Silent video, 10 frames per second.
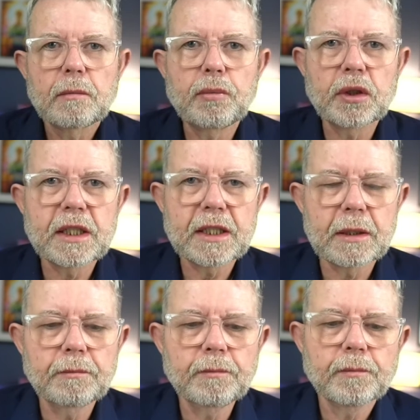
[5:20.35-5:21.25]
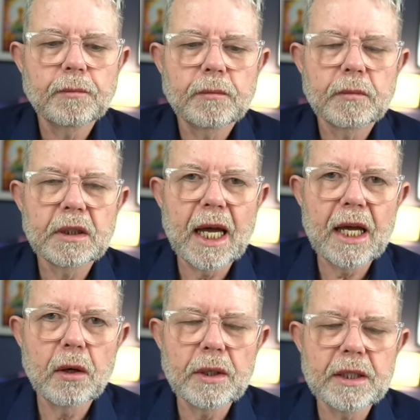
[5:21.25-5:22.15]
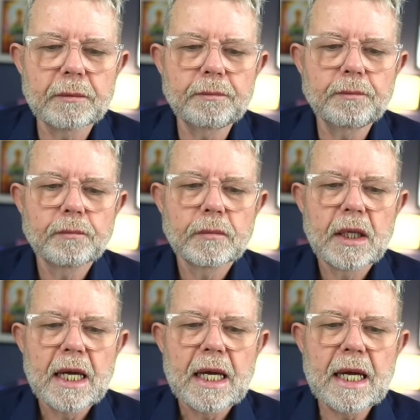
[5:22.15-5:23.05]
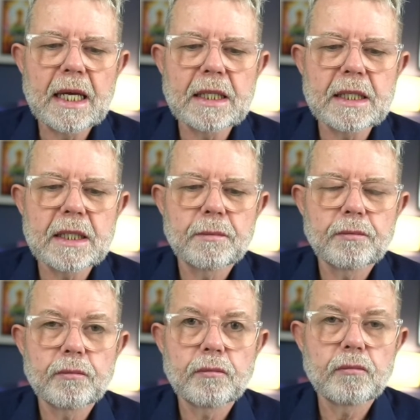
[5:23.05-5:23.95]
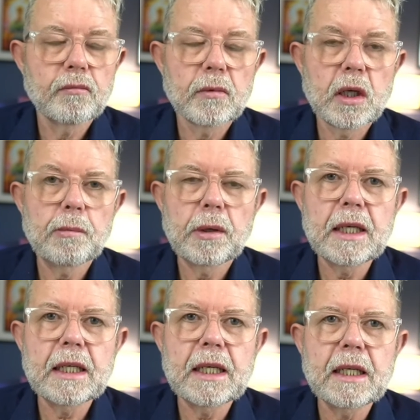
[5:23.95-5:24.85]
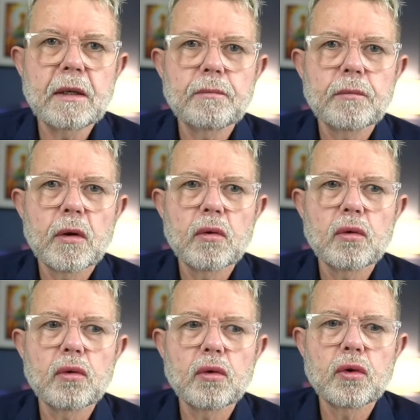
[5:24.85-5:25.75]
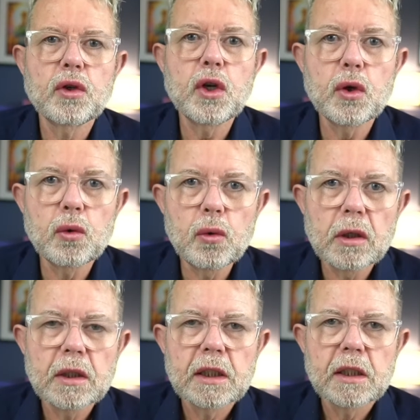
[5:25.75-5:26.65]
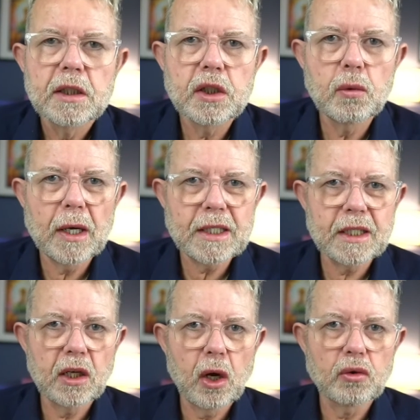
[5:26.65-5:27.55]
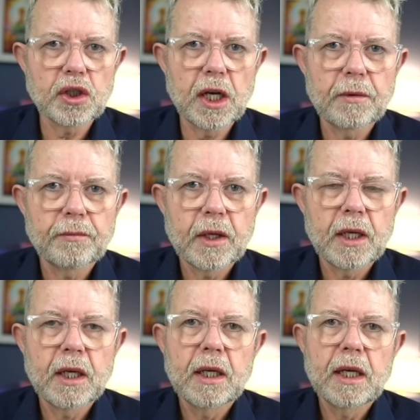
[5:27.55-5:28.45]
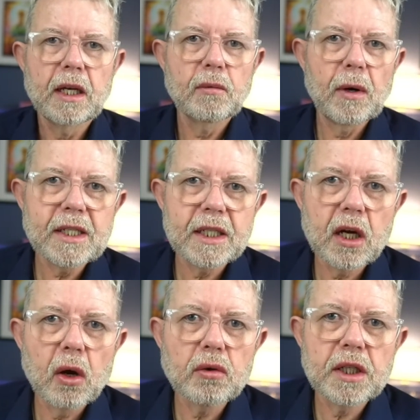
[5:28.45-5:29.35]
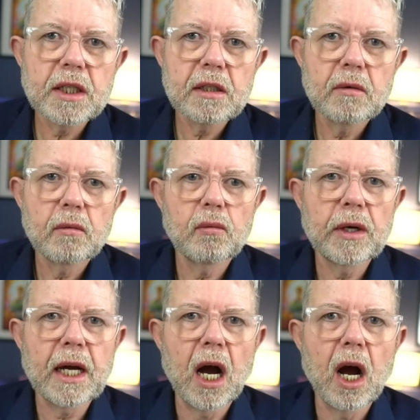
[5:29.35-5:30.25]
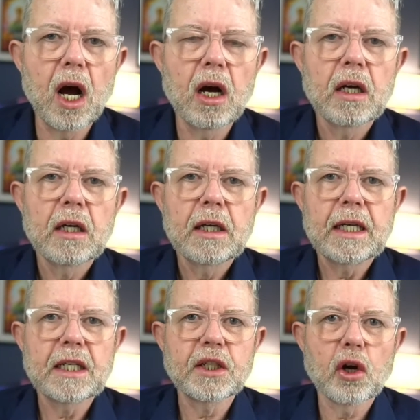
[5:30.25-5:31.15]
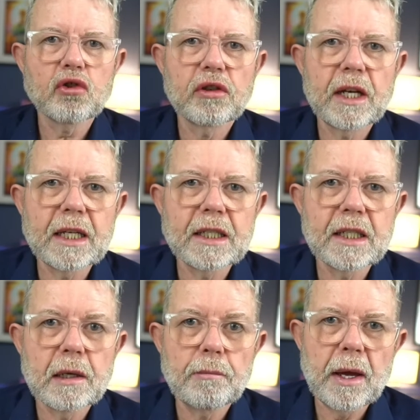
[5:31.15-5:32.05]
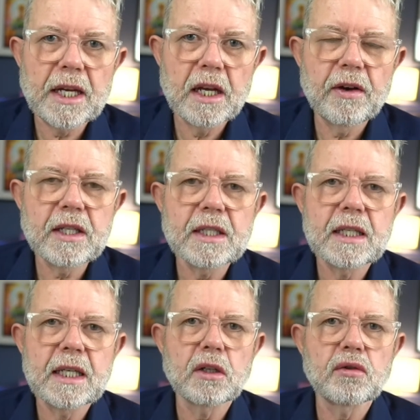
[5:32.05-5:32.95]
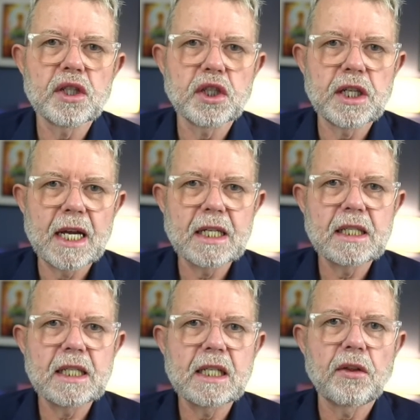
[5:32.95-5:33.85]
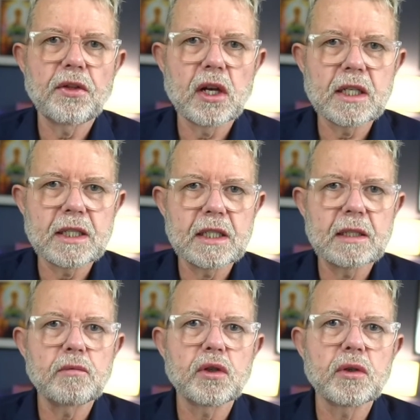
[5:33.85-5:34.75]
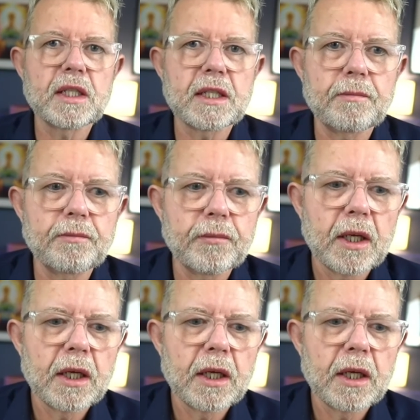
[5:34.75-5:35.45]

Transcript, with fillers: Buddhism, Taoism, is completely new to Western culture. In Western cultures, we are indoctrinated, many of us, in Christianity, Catholicism, Judaism.